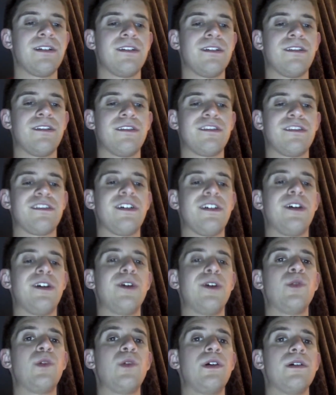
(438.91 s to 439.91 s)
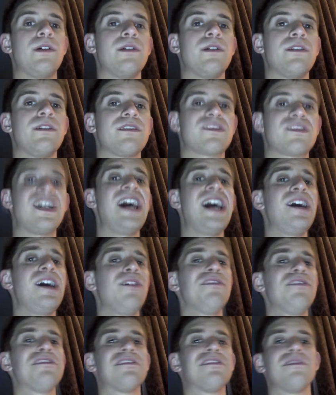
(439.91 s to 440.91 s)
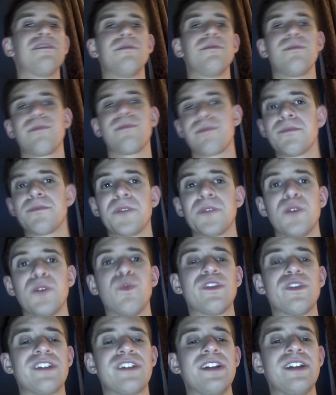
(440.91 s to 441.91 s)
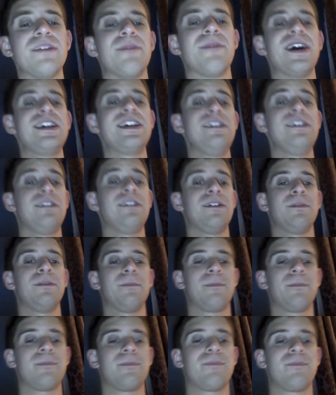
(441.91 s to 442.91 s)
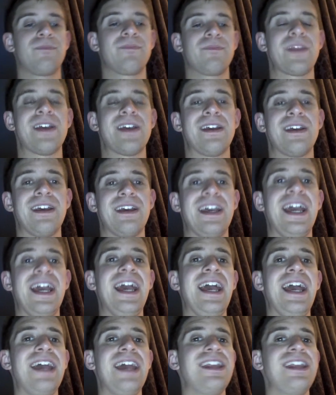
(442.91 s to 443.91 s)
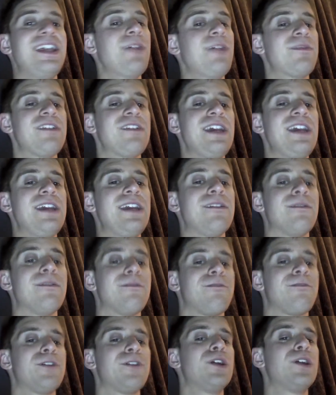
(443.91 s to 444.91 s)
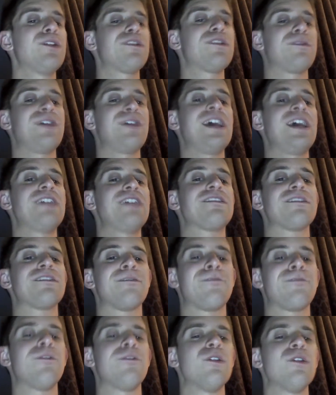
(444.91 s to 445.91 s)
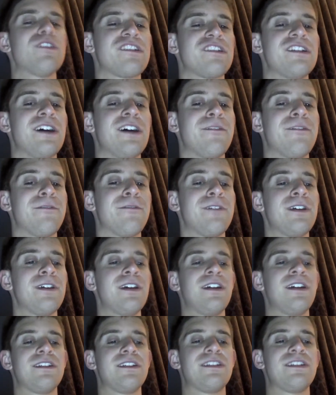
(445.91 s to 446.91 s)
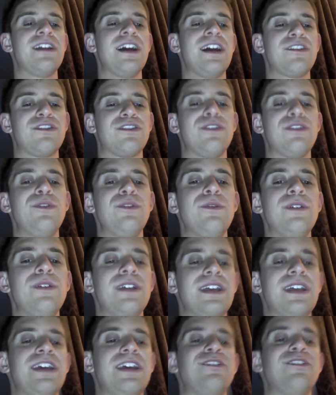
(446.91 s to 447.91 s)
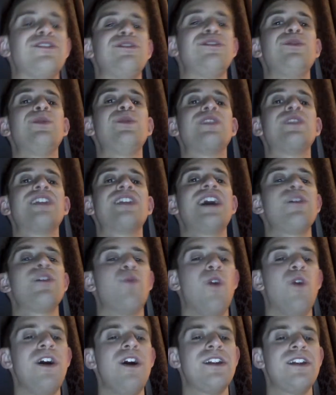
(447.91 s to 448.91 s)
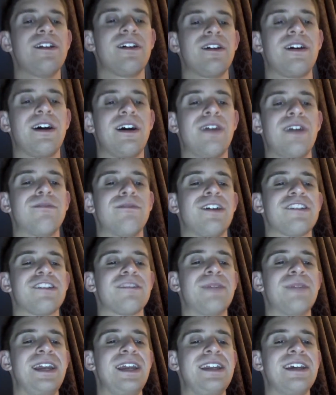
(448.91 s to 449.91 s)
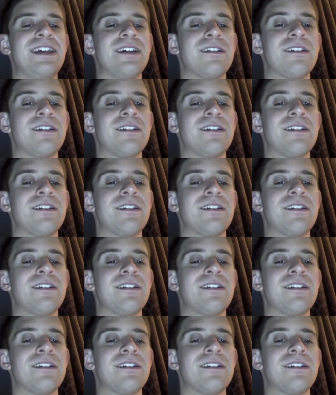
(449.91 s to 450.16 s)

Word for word: So Styles was on the mic and he up saying, for those fans foolish enough to not tune into night one of WrestleMania,